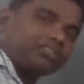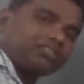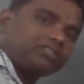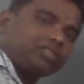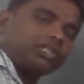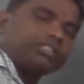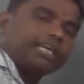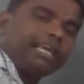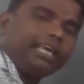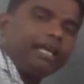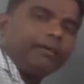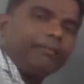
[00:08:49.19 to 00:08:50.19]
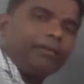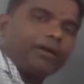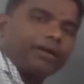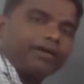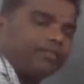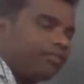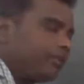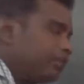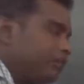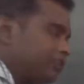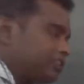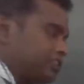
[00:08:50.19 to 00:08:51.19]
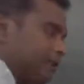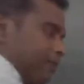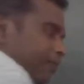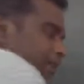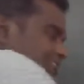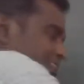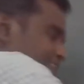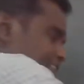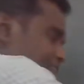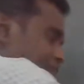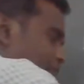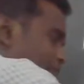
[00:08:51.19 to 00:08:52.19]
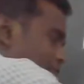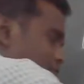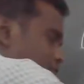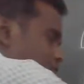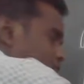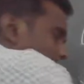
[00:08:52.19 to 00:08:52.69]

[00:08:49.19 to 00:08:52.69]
Rothke pocket. Or stem-like structure part is called